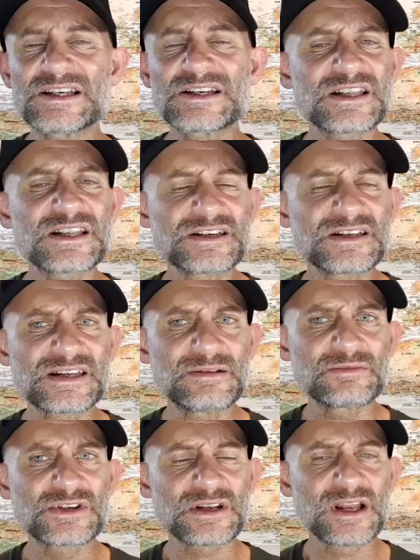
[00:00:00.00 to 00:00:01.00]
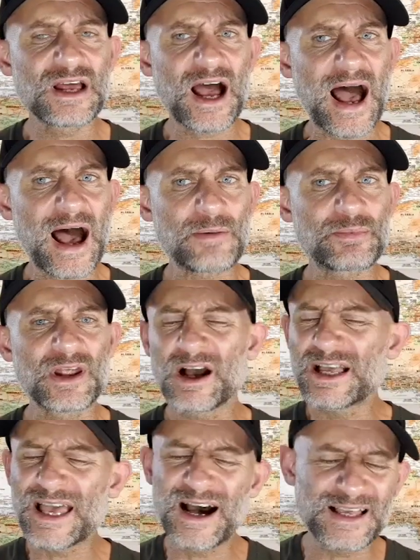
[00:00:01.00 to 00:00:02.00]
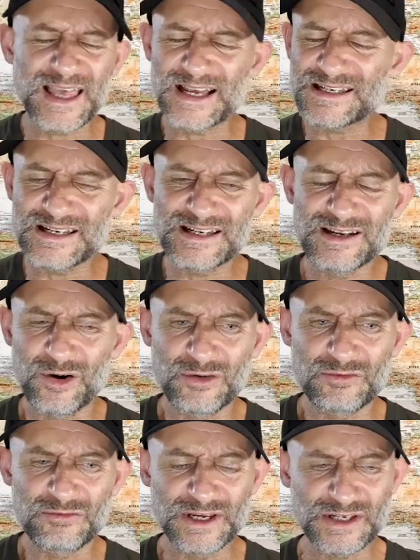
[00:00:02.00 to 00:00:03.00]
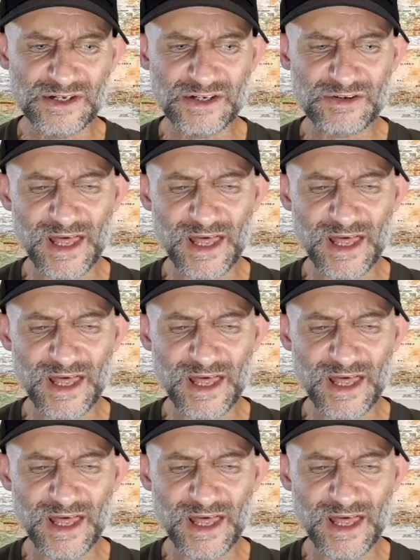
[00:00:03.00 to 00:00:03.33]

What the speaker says: doesn't seem to happen. I guess there's a lot of reasons for that.